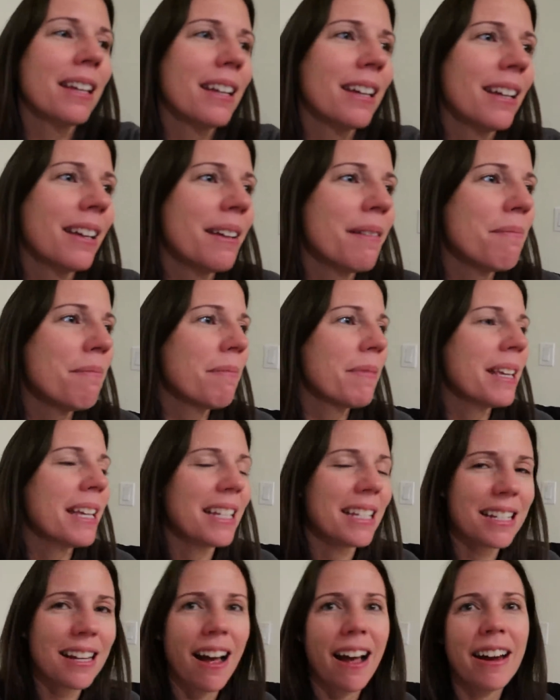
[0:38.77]
Tired.
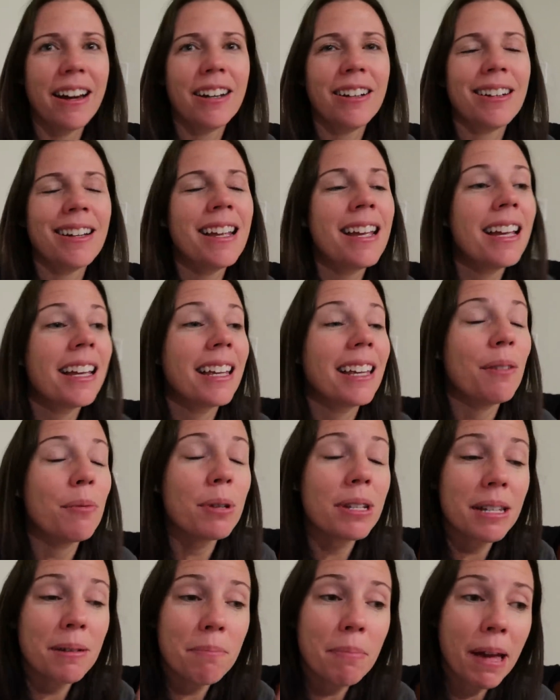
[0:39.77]
He's tired. He
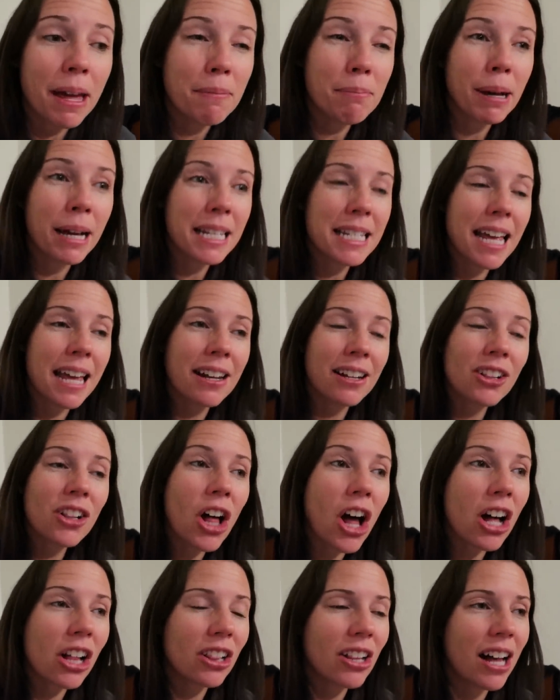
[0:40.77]
was in bed by 10
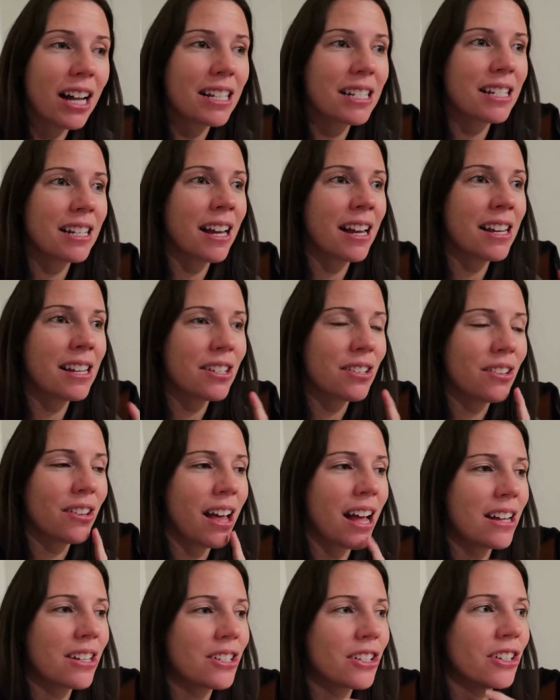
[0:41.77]
o'clock last night, so
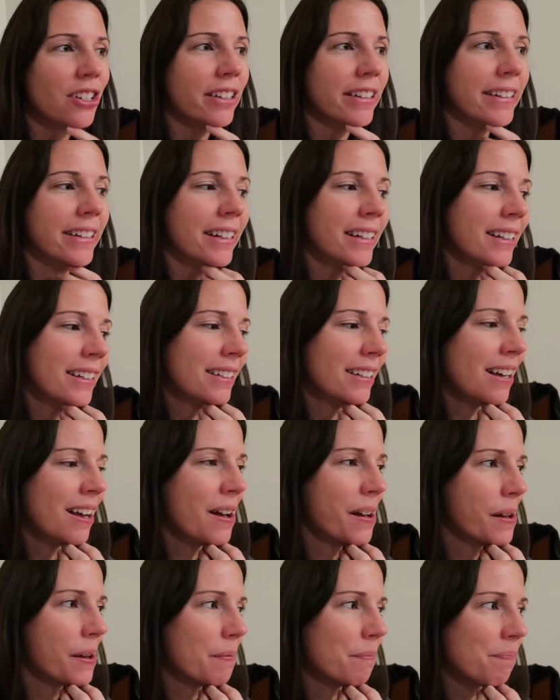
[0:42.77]
that's good.
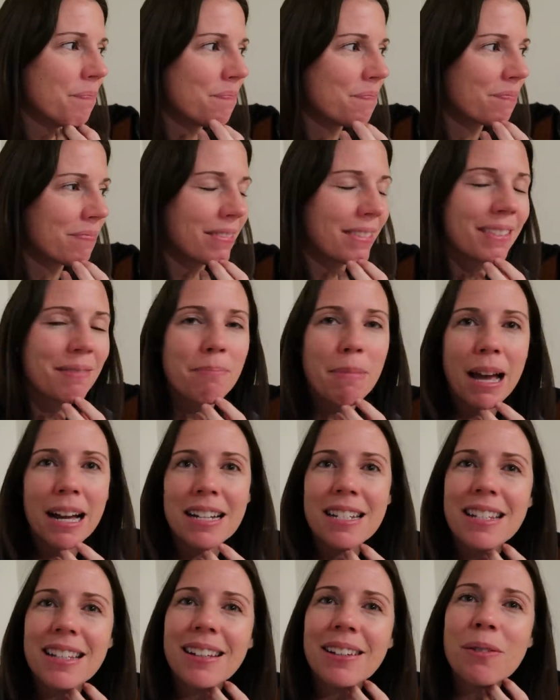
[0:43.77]
Um,
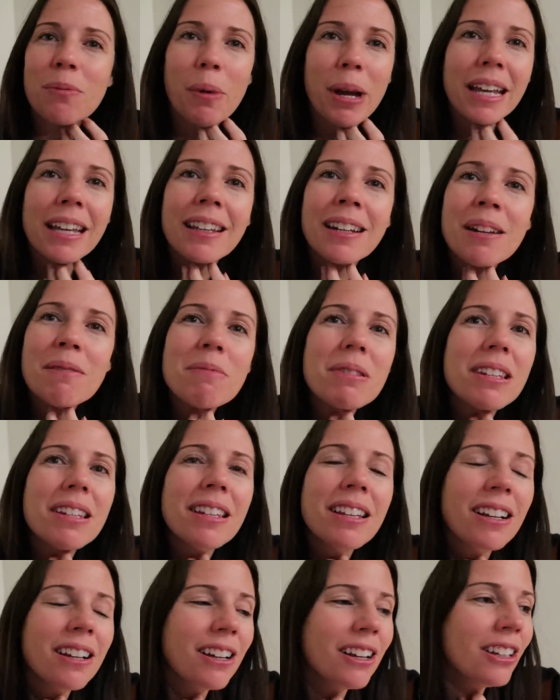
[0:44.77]
back to the waking up to
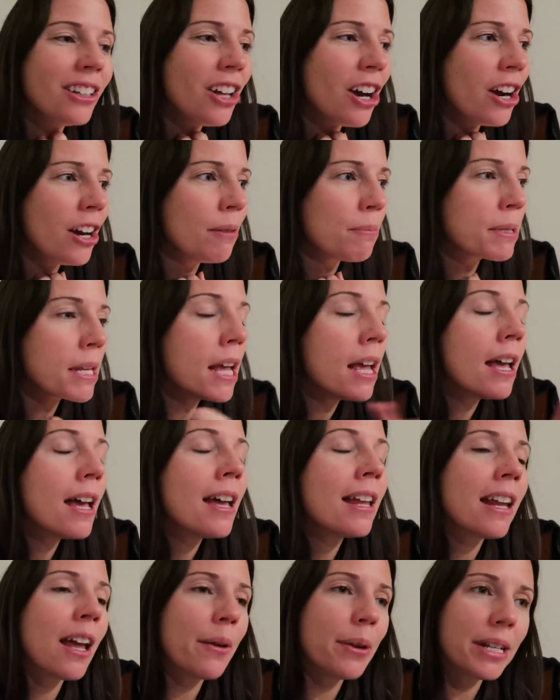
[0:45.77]
the alarms.
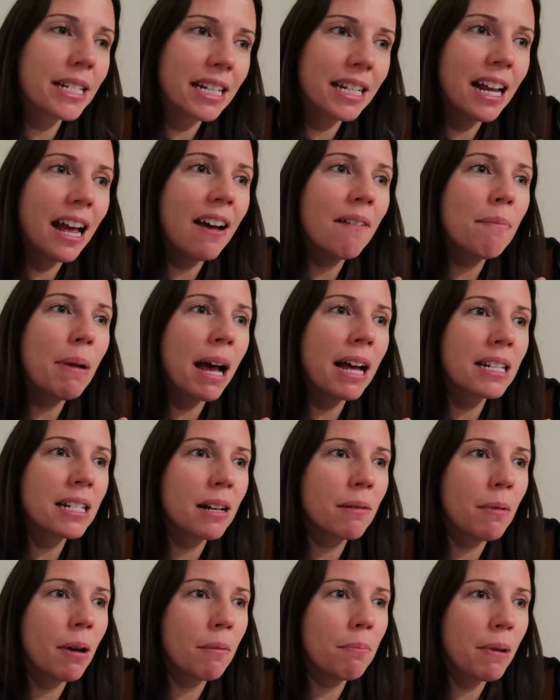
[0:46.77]
Now he did have
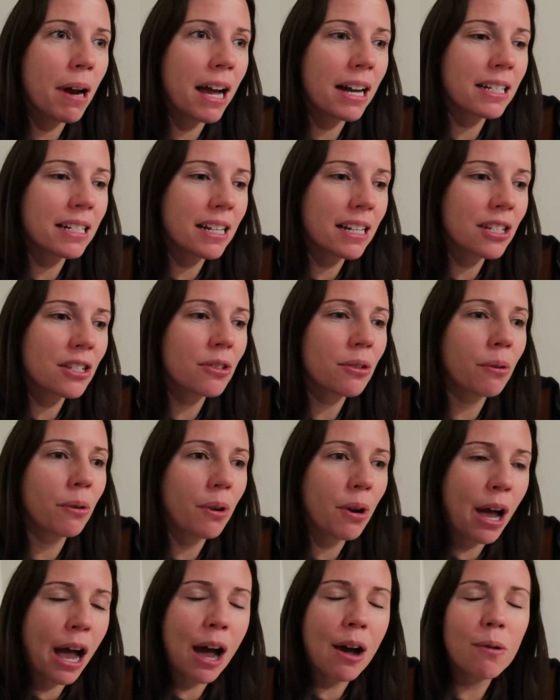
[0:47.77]
basketball practice
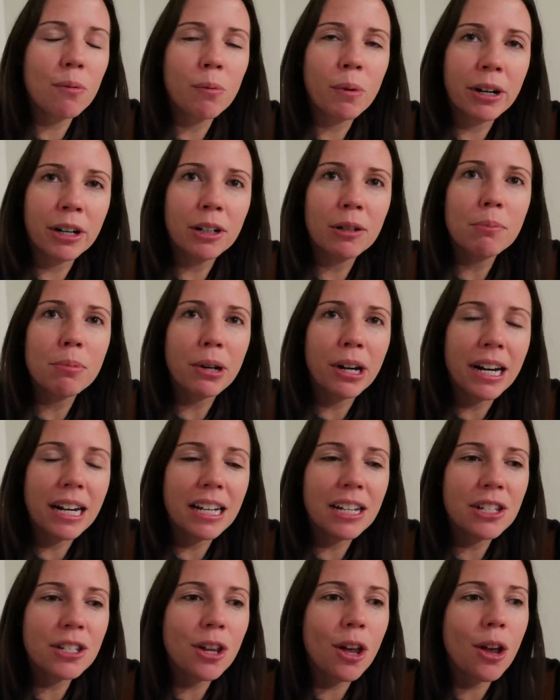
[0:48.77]
throughout winter
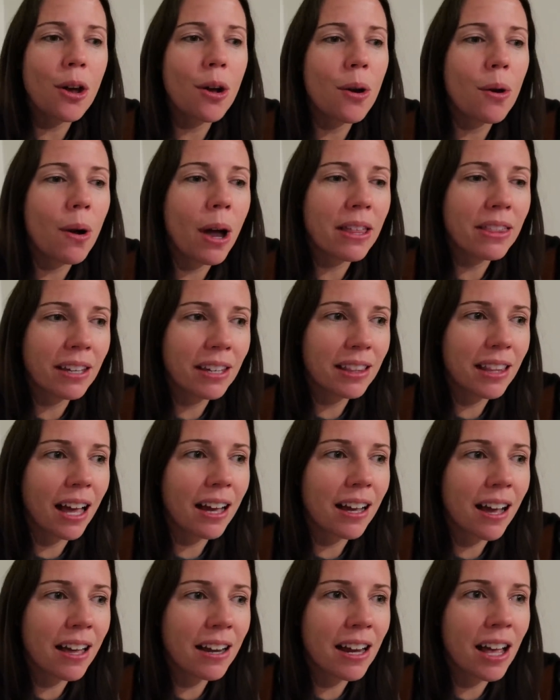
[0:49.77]
break, so I think
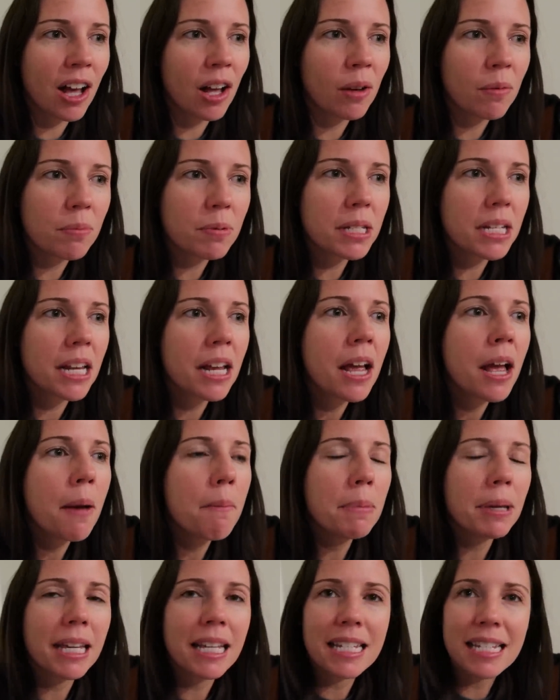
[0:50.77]
that kind of helped
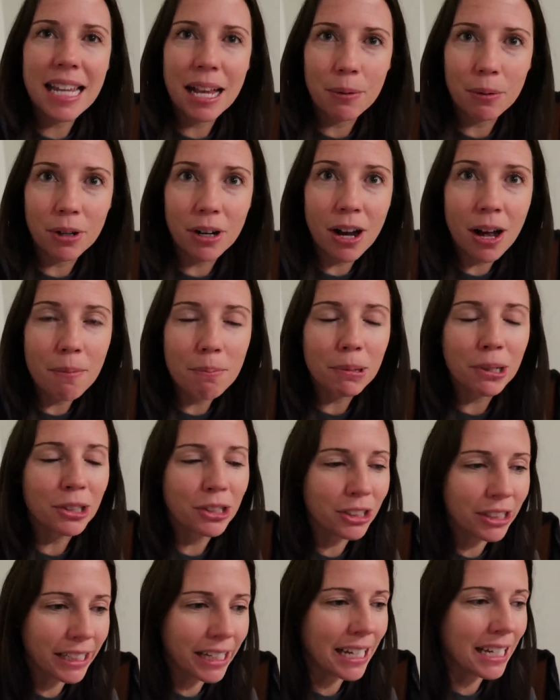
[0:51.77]
because they were up
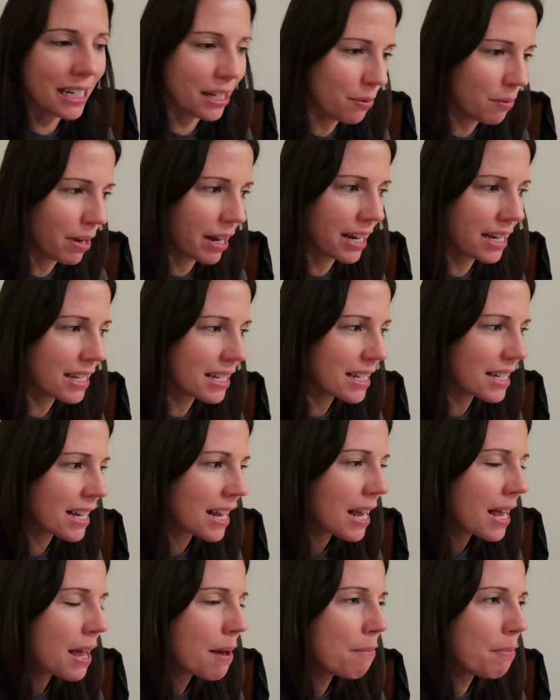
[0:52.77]
early anyways
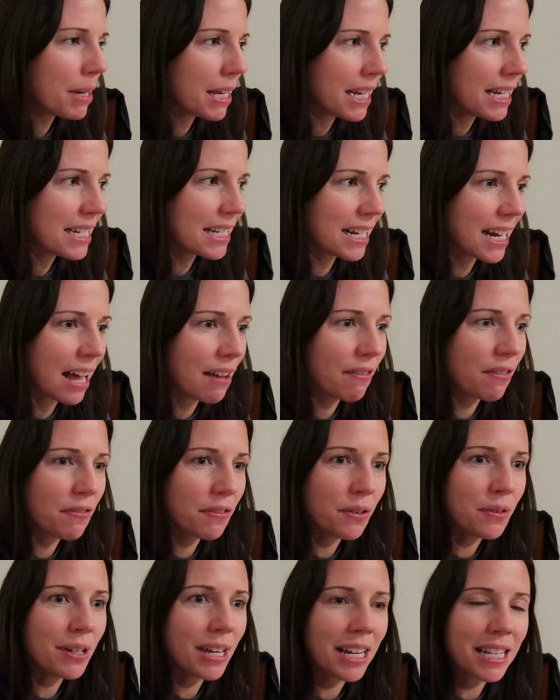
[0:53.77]
but he did have a
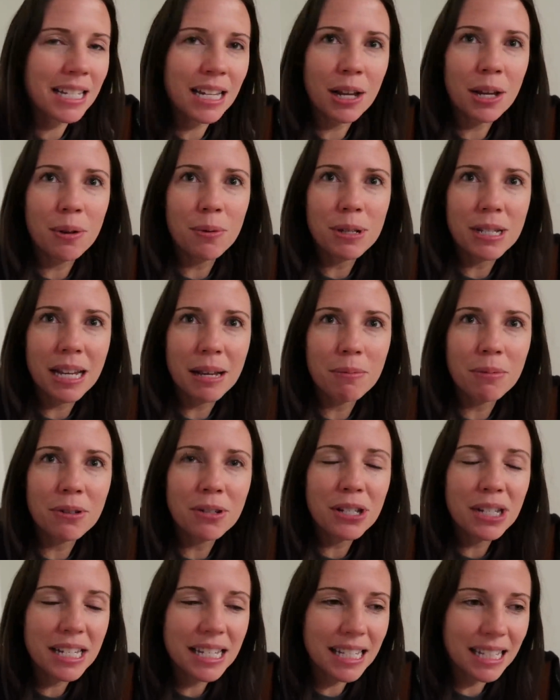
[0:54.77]
few days that he was able
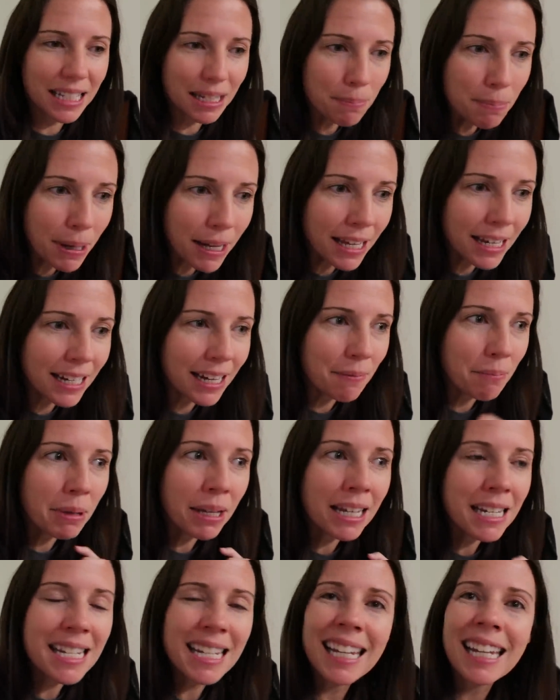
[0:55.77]
to sleep in and
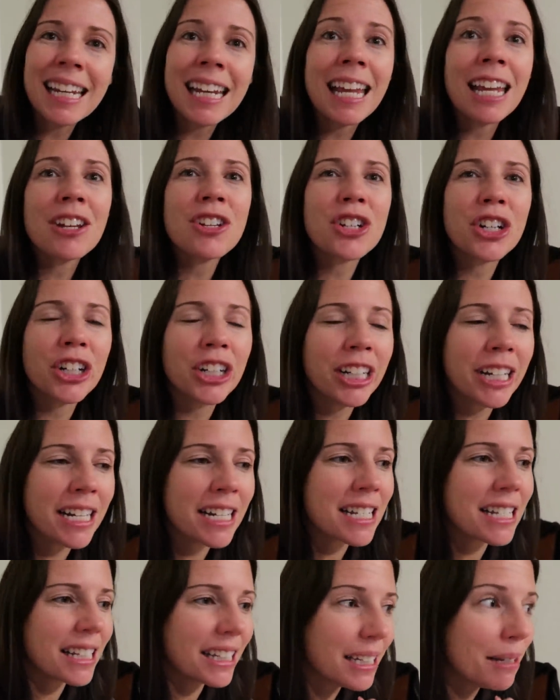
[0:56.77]
be a teenager
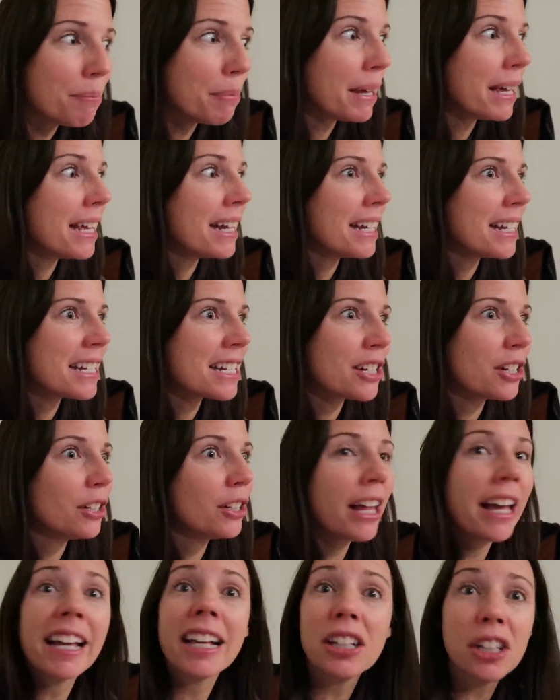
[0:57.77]
and sleep in
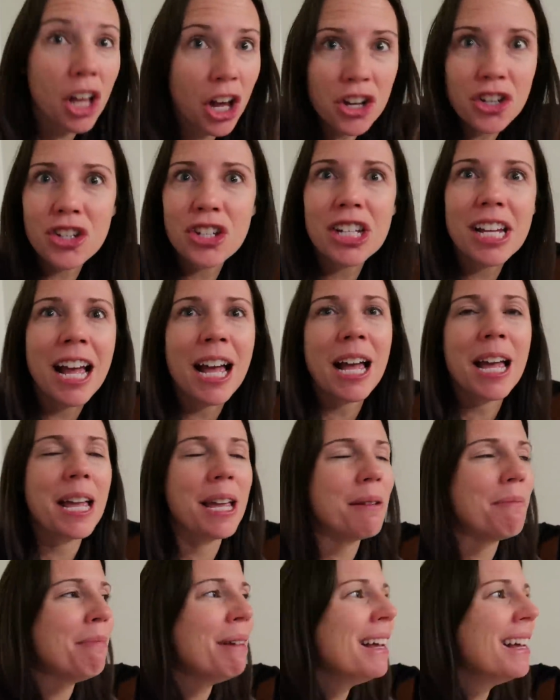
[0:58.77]
until like
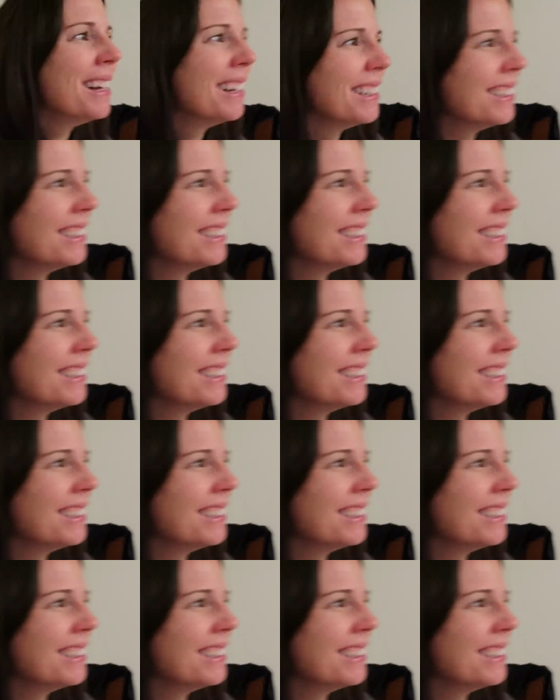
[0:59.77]
lunchtime.